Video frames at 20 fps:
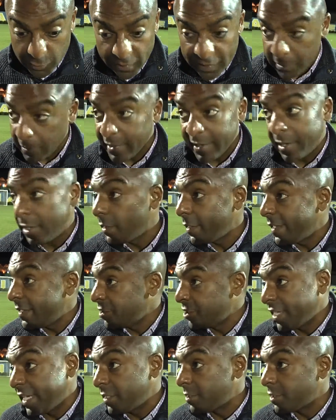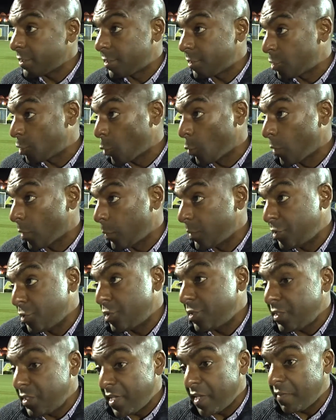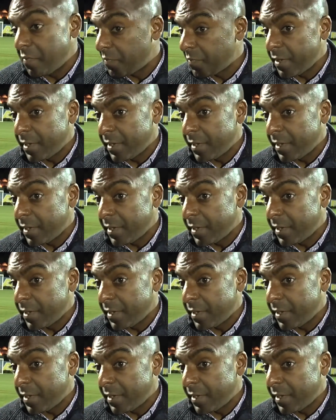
We created a lot of chances to score. We just didn't mm.